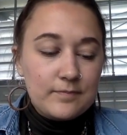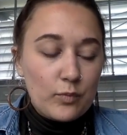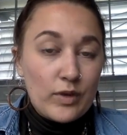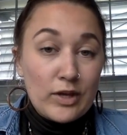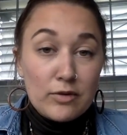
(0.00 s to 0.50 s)

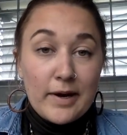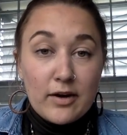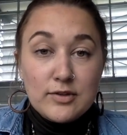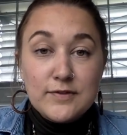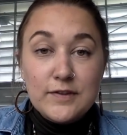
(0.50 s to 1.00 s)

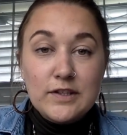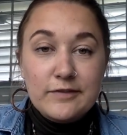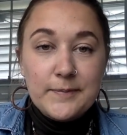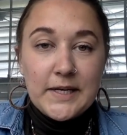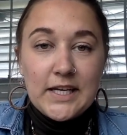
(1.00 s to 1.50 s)
wheelbarrows full
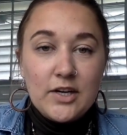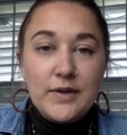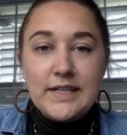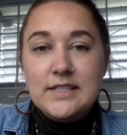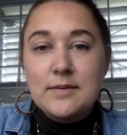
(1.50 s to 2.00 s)
of money
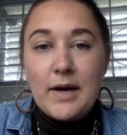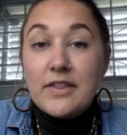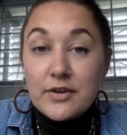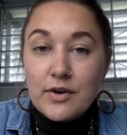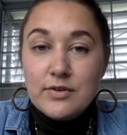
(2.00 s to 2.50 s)
going to buy
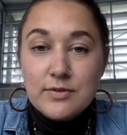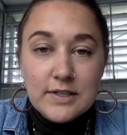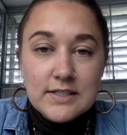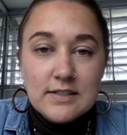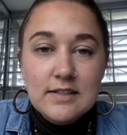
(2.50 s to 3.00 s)
their
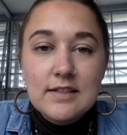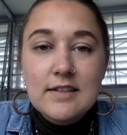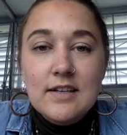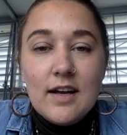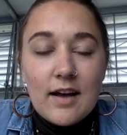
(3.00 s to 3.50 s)
groceries
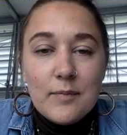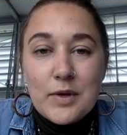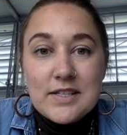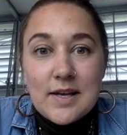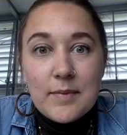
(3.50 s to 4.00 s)

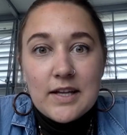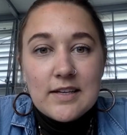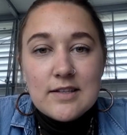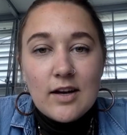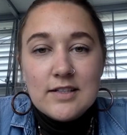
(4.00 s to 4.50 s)
because that money
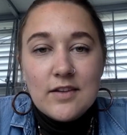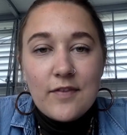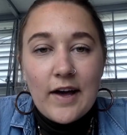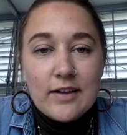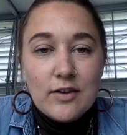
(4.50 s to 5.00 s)
has lost its
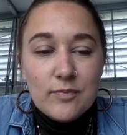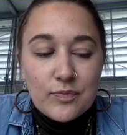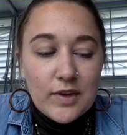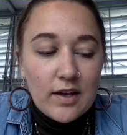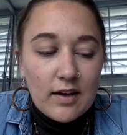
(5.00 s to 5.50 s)
value.
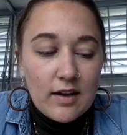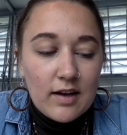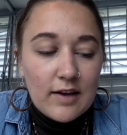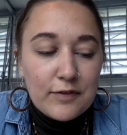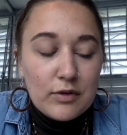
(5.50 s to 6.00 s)

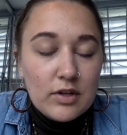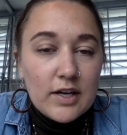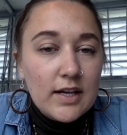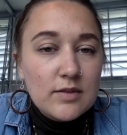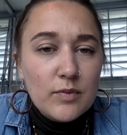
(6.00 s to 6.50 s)
If you
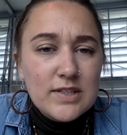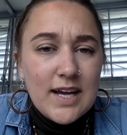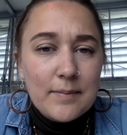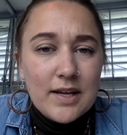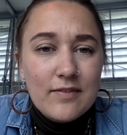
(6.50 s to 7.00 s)
look at what's
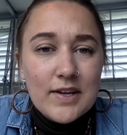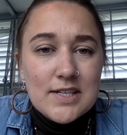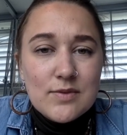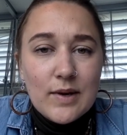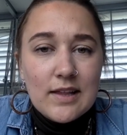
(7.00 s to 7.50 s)
happening in
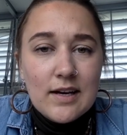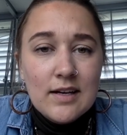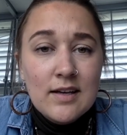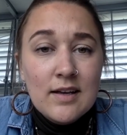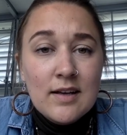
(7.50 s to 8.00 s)
Venezuela,
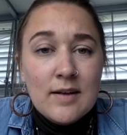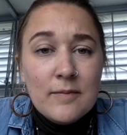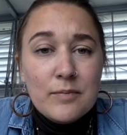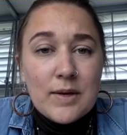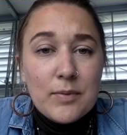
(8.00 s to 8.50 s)

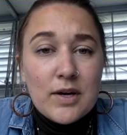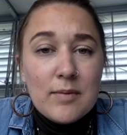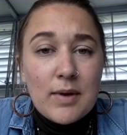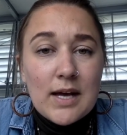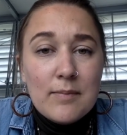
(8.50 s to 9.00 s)
people
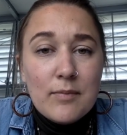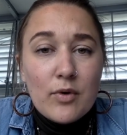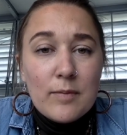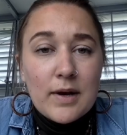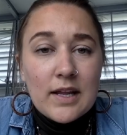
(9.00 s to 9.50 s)
can make
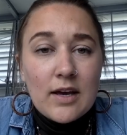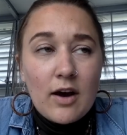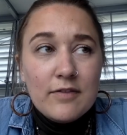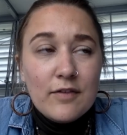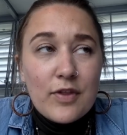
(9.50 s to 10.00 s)
more money
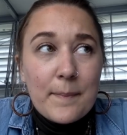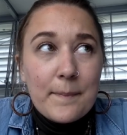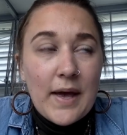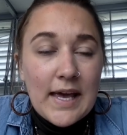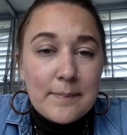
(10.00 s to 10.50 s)
off of the
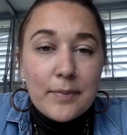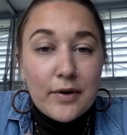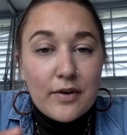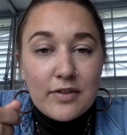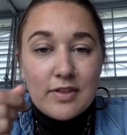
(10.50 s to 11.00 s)

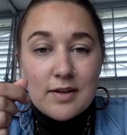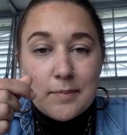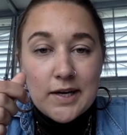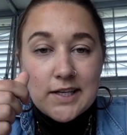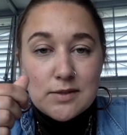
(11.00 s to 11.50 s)
paper that the
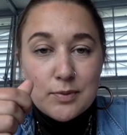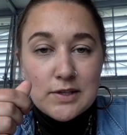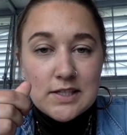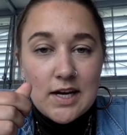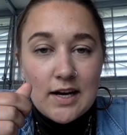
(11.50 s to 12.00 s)
money is
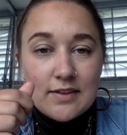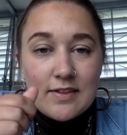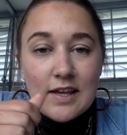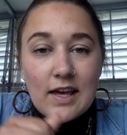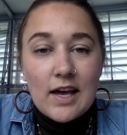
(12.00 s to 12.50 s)
printed on
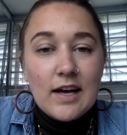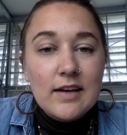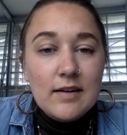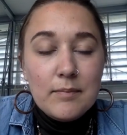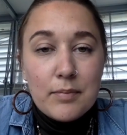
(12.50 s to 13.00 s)
than they
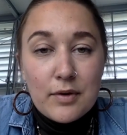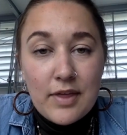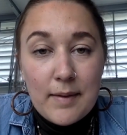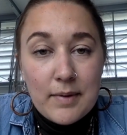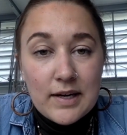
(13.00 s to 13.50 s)
can per
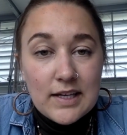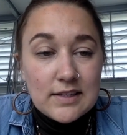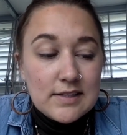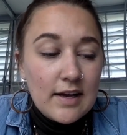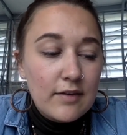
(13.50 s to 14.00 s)
that money
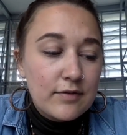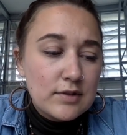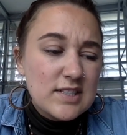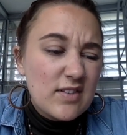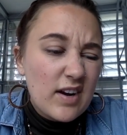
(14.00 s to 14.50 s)
itself,
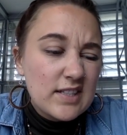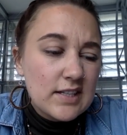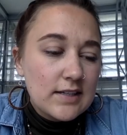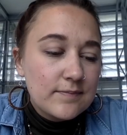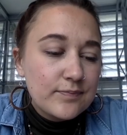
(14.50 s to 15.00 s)
which is
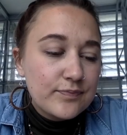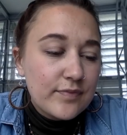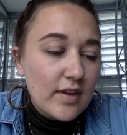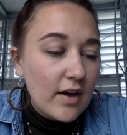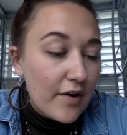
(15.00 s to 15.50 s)
crazy.
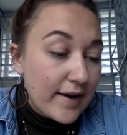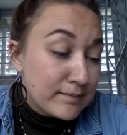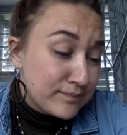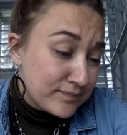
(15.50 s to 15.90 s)
All right.